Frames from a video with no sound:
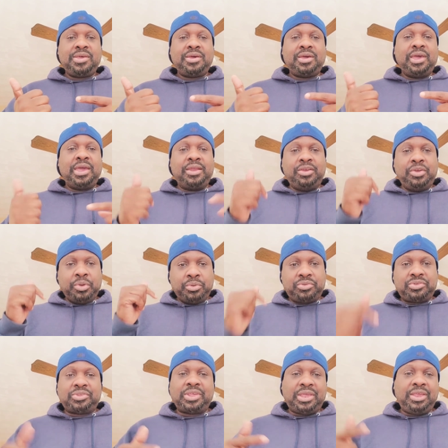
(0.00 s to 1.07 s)
and you'll
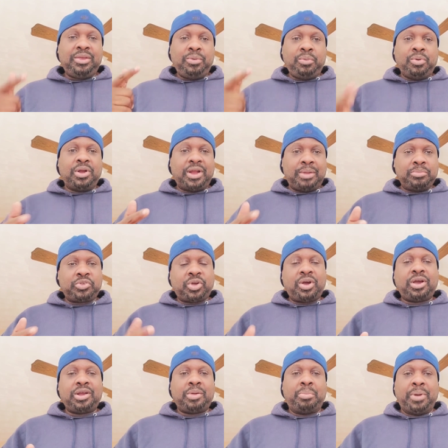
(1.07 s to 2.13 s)
see what I'm
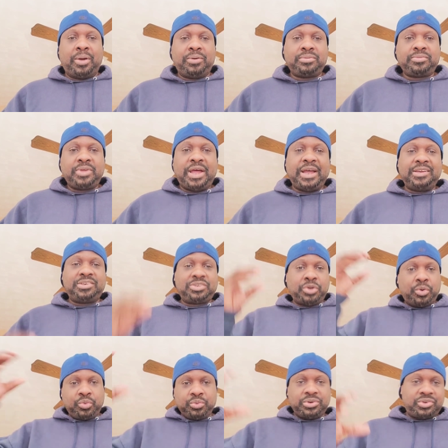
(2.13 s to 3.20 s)
talking about. I show
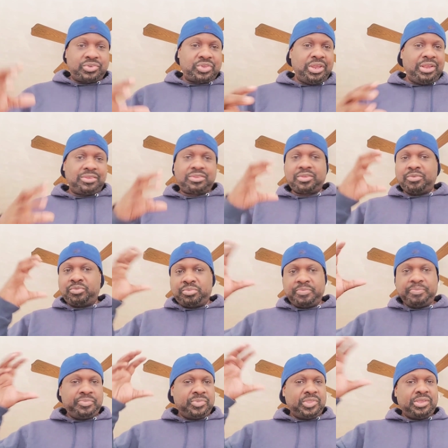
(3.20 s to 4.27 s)
receipts of
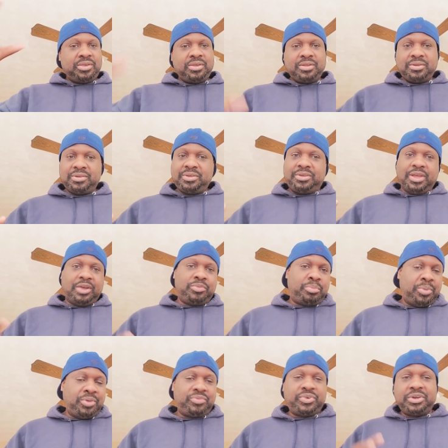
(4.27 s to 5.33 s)

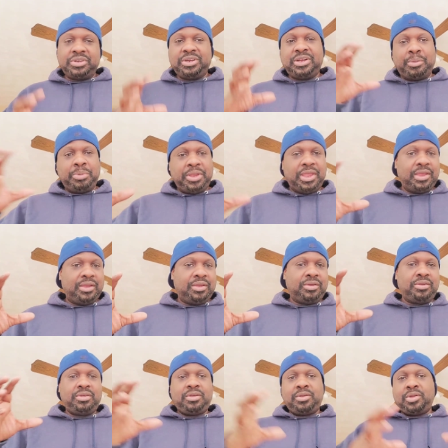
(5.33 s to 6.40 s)
government funding I'm getting,
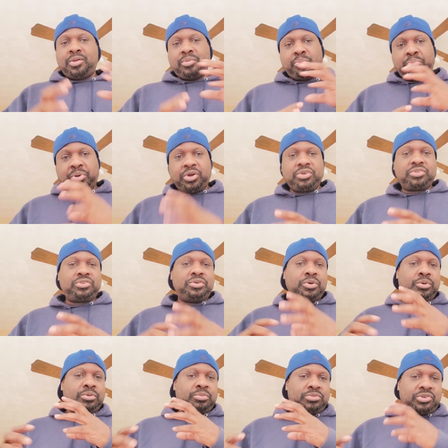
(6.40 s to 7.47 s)

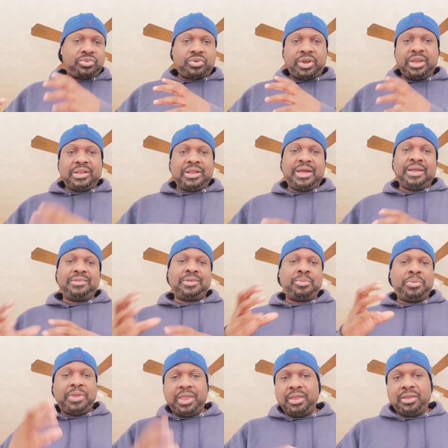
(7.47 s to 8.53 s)
personal trade lines I'm
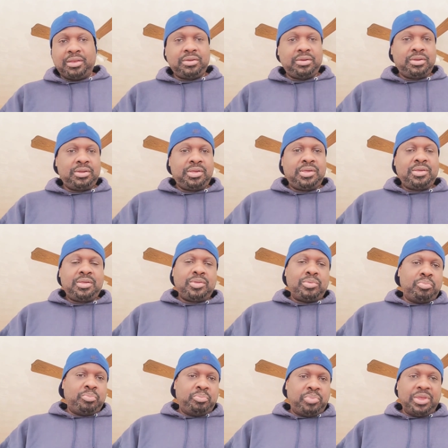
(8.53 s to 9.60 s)
getting,
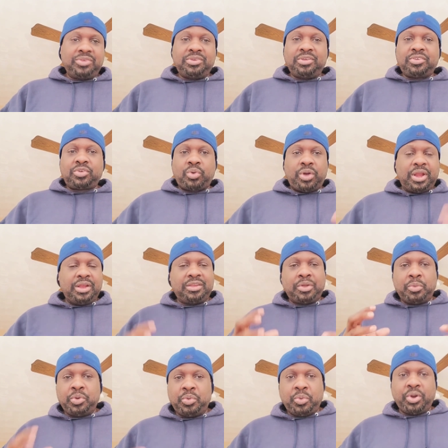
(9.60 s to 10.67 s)
business credit that
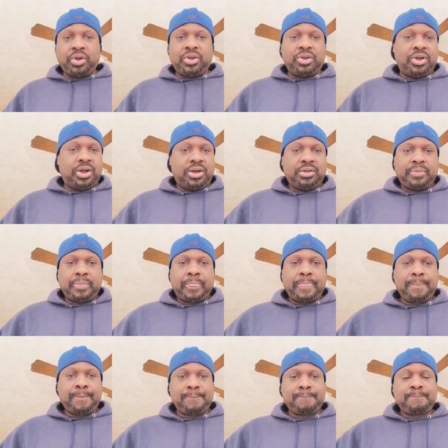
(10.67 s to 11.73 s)
we're working on.
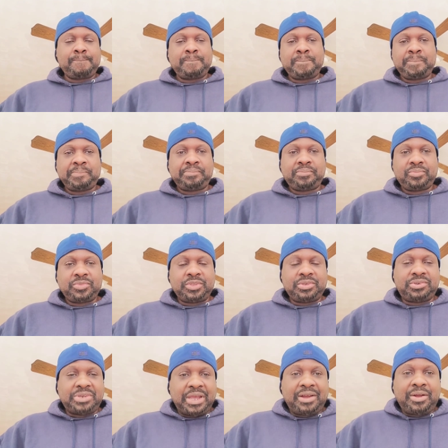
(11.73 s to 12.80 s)

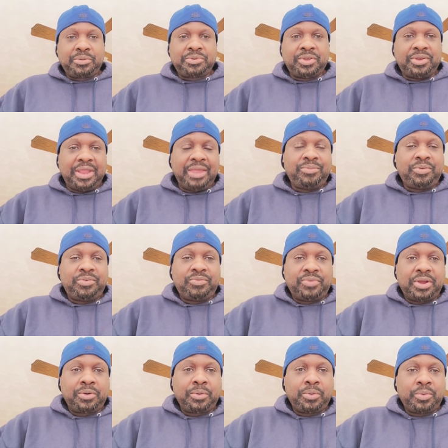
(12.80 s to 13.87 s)
Shout out to Navy
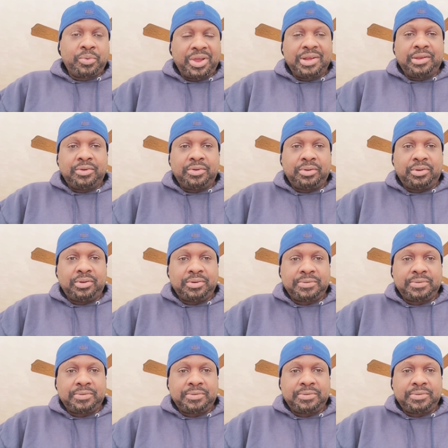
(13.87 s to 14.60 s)
Federal Credit Union.